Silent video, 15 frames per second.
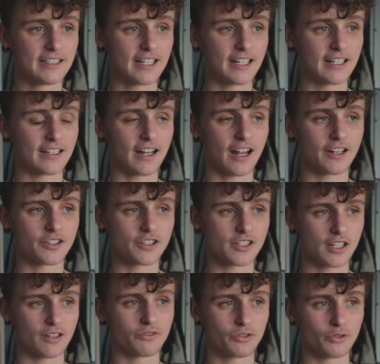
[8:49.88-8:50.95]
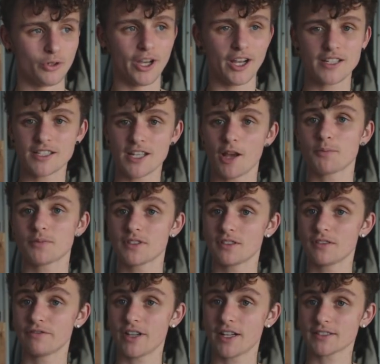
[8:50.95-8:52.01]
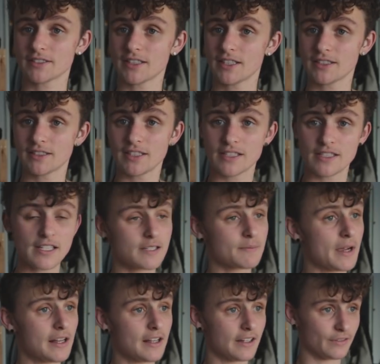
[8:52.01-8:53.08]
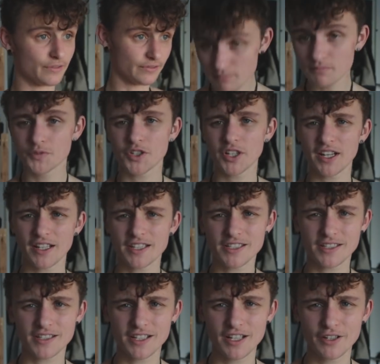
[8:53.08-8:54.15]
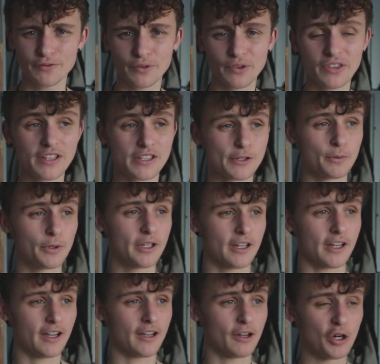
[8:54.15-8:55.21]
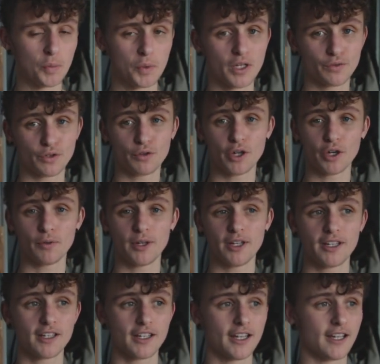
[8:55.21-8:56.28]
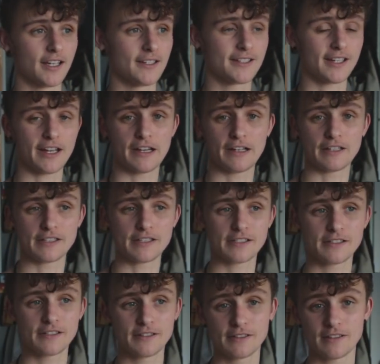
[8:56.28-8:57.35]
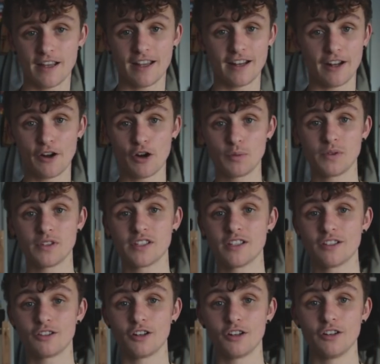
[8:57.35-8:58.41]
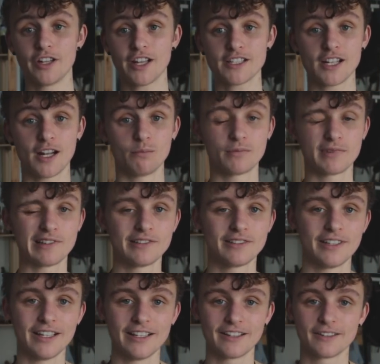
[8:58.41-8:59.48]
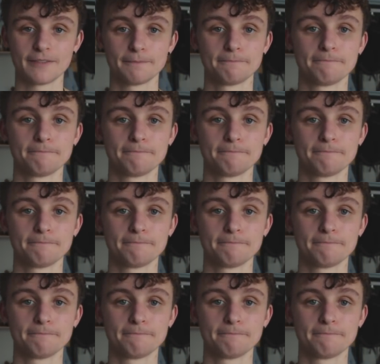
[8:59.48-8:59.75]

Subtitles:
And I just have to accept the fact that this is my life. So yeah, that's it for this week. I hope you have a great week, and I hope to see you all next time. Later.